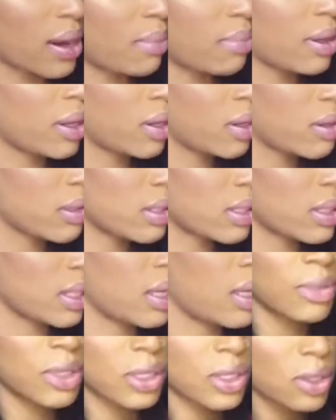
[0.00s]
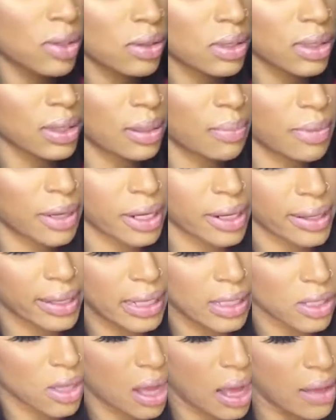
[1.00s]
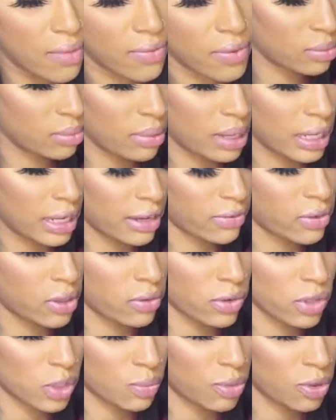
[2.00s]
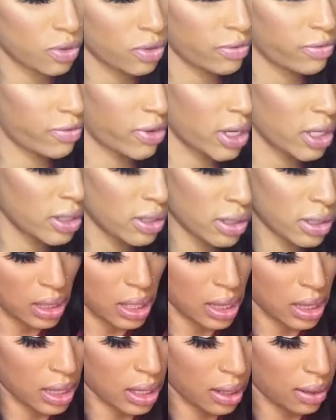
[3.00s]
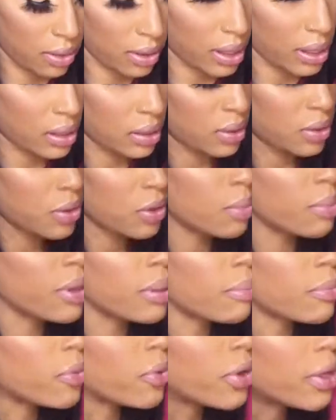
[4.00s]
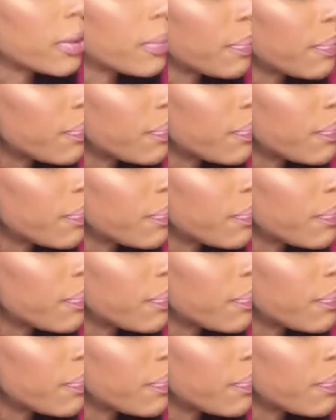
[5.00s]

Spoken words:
bit, you'll see. I'm just using the butter that's off with my leftover spoon first, and then I'll get a little bit more.